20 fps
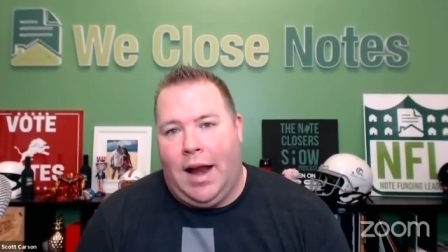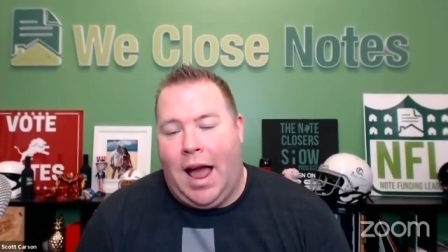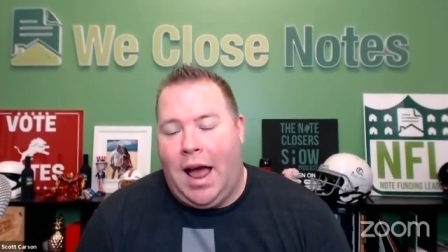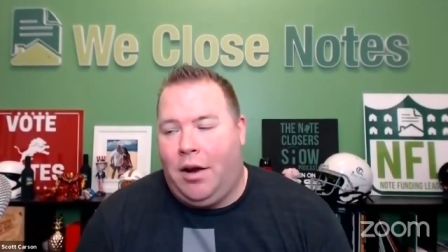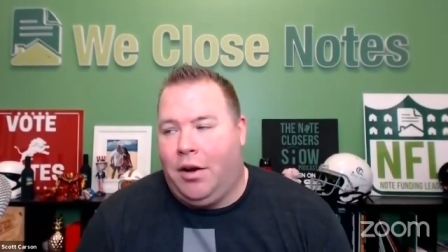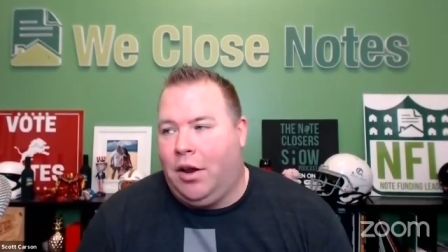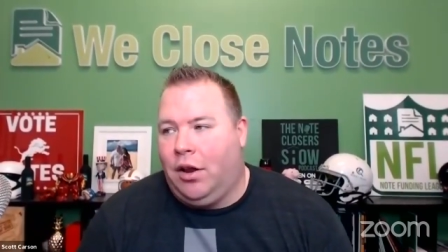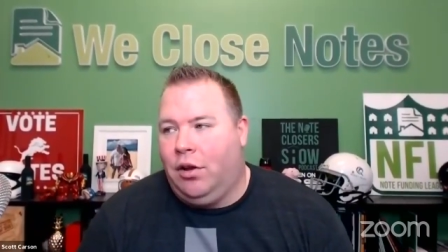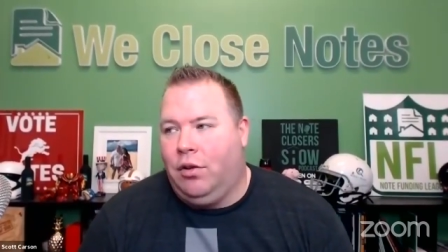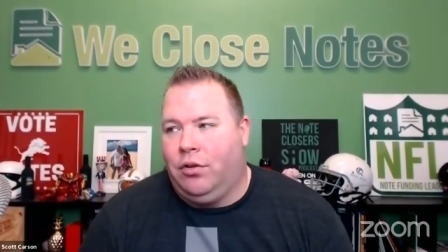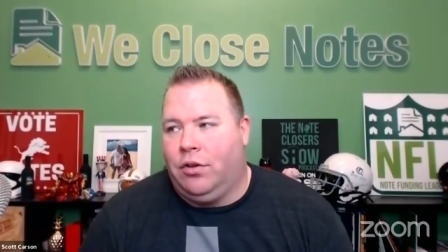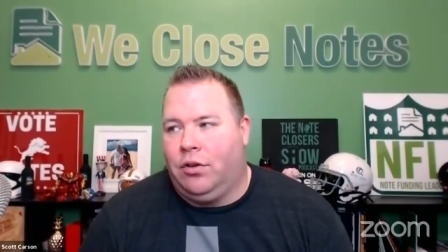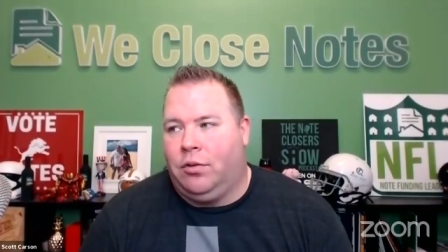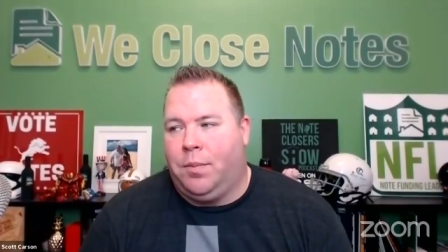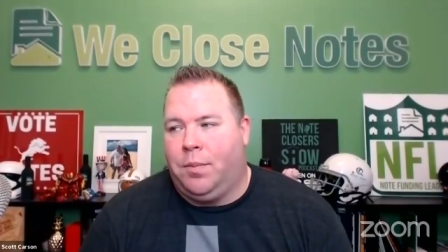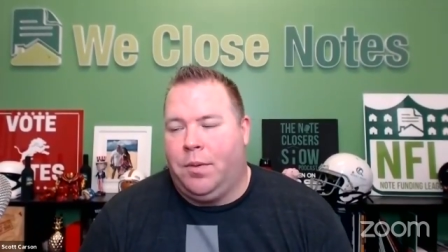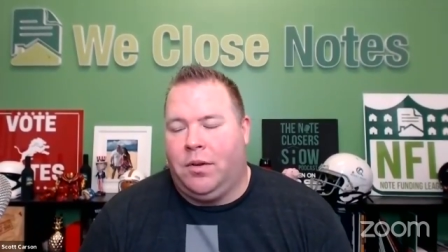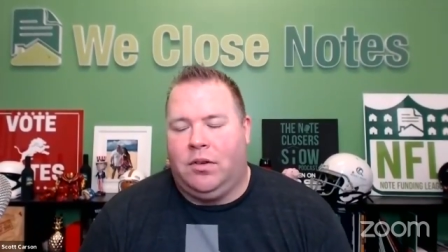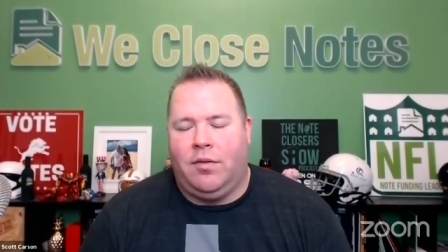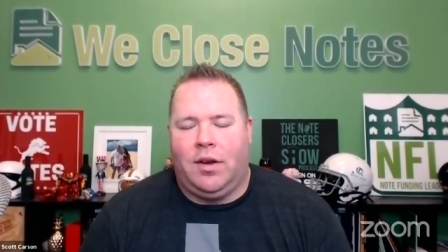how to use a
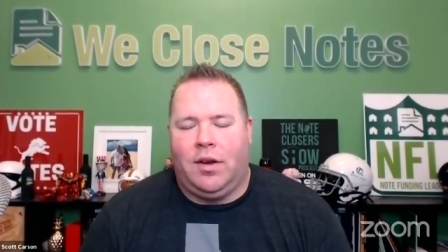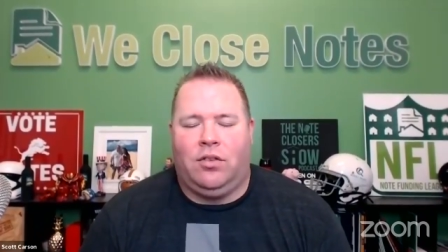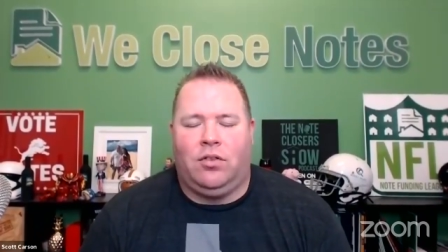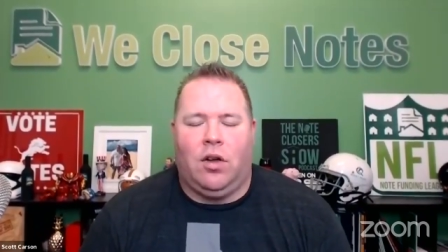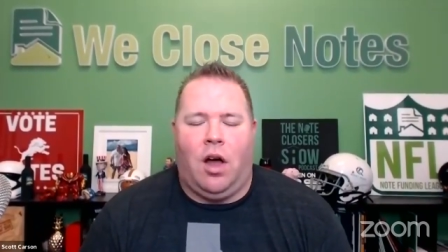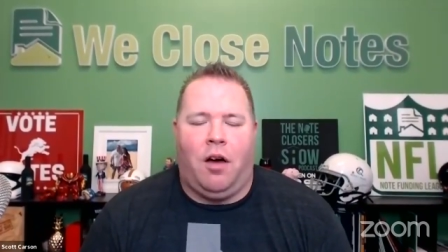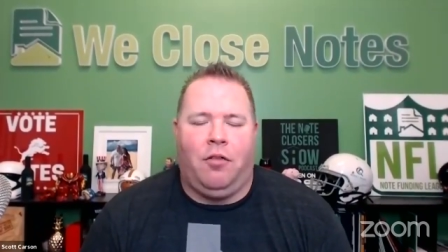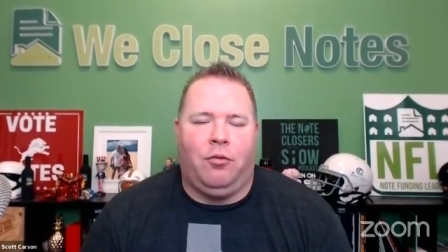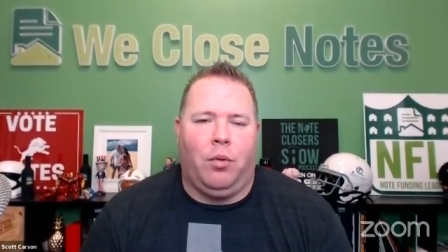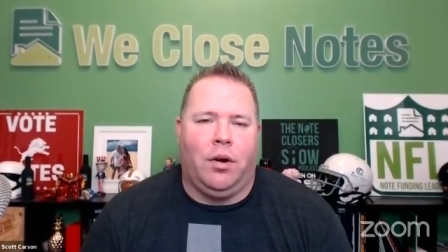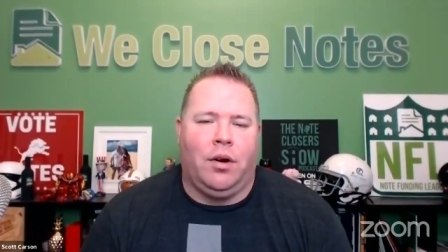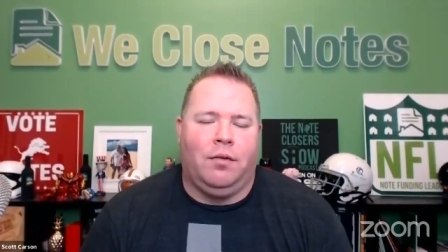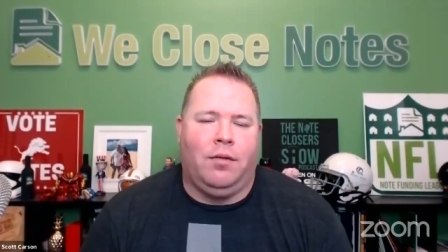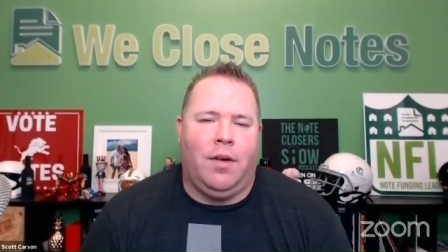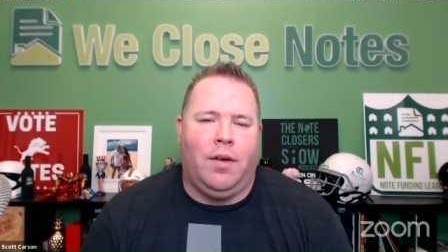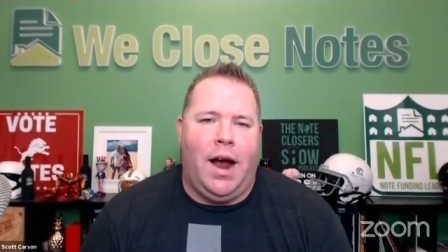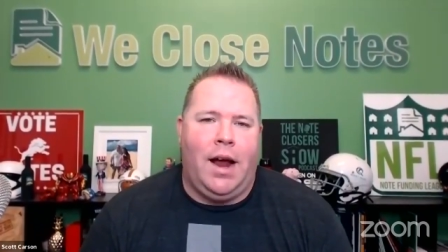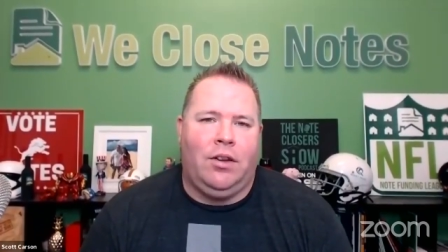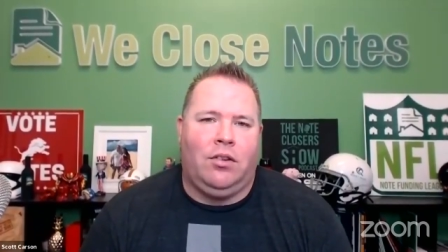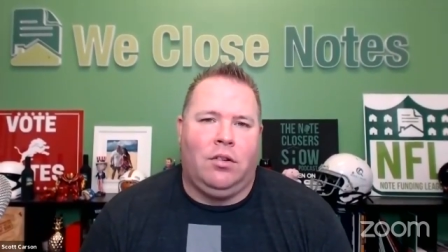specific software
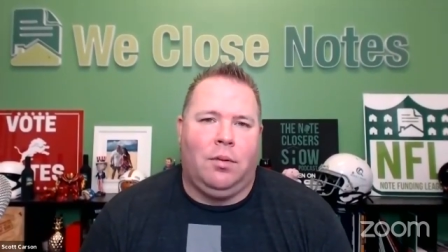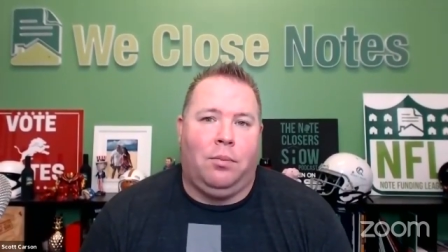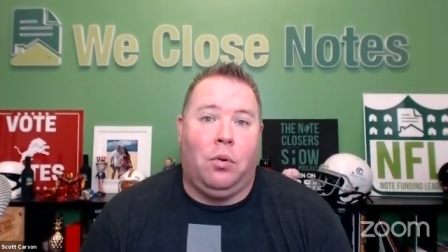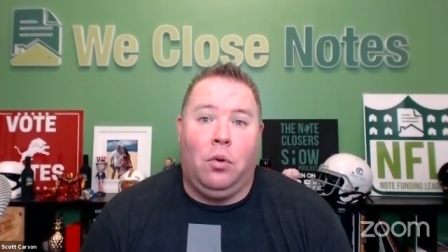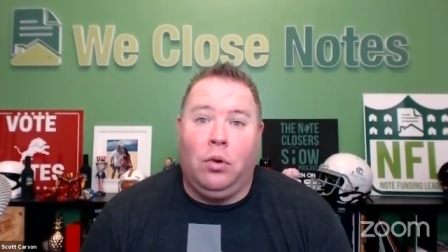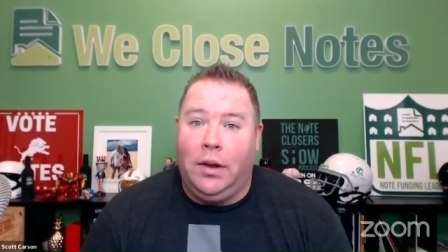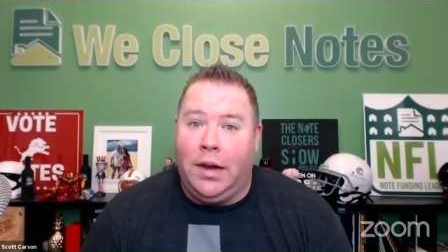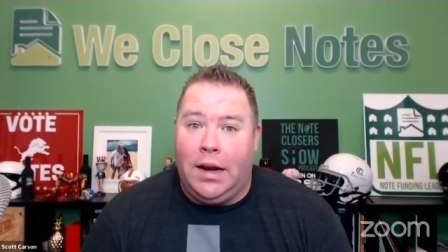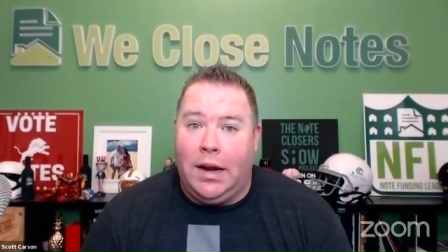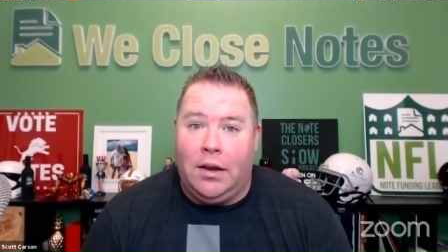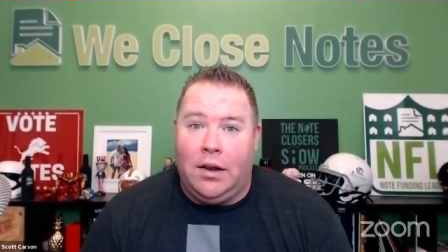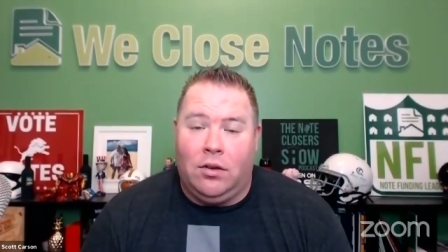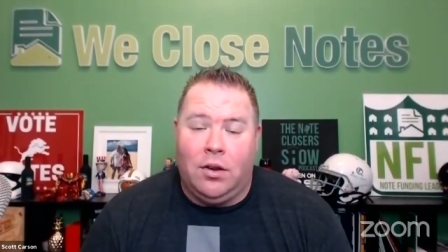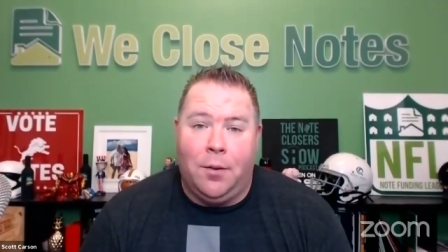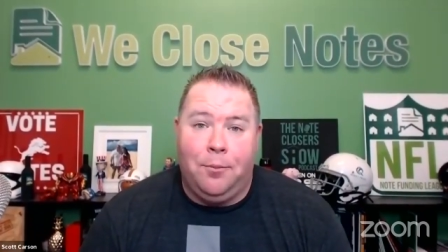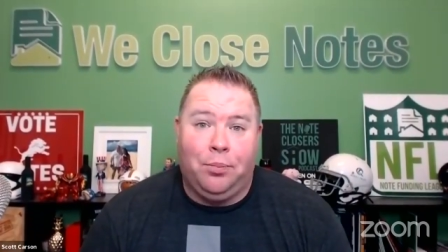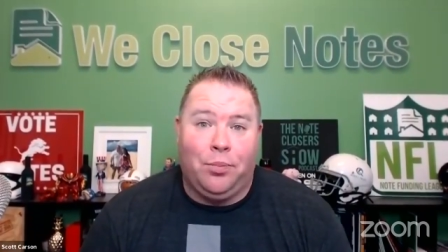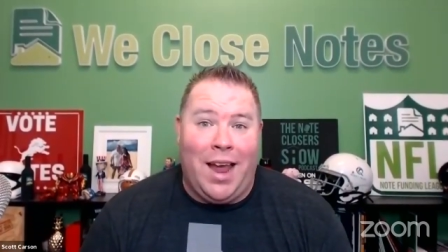device to pull leads